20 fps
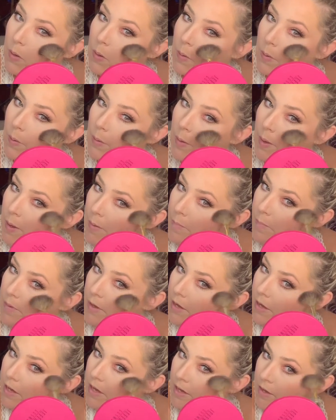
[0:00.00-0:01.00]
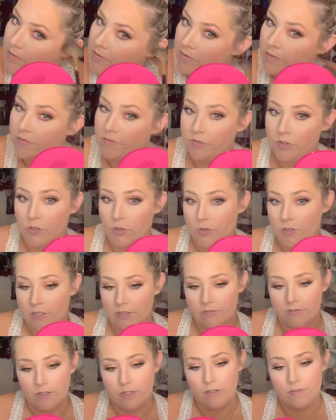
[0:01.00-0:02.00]
I have a few
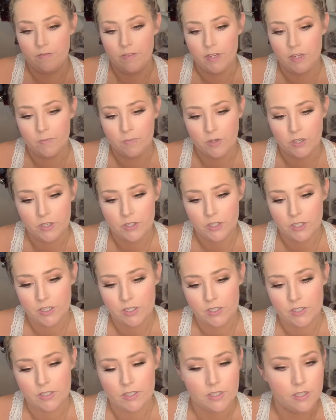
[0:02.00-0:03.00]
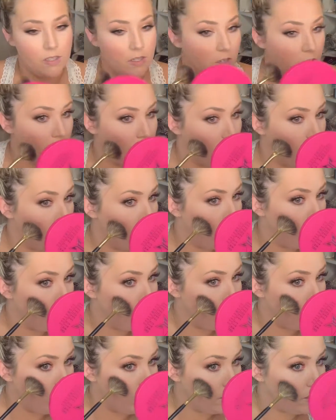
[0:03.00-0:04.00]
different fan brushes,
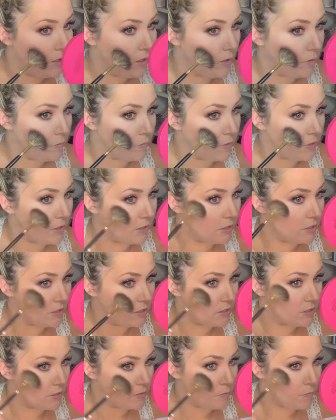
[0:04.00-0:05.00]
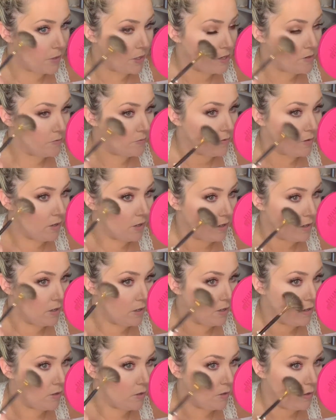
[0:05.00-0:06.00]
but this is by
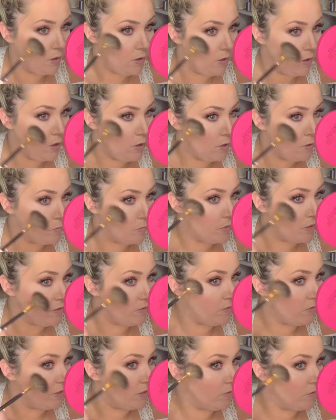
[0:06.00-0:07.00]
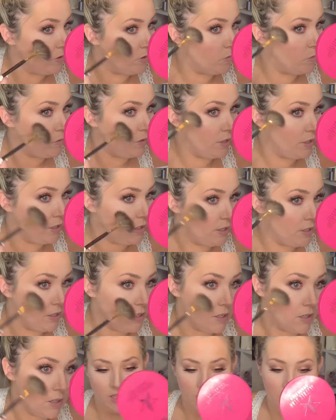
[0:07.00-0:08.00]
far my favorite one.
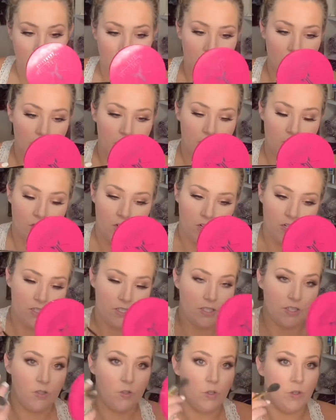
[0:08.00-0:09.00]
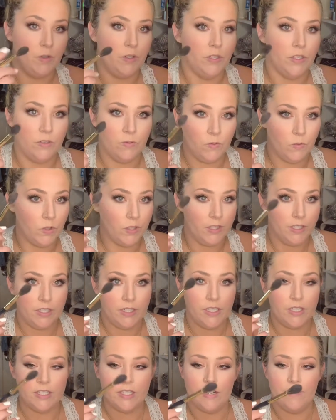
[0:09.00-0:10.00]
The Artist Couture one really
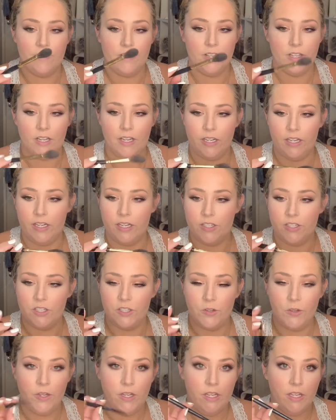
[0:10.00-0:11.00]
does everything I need it to.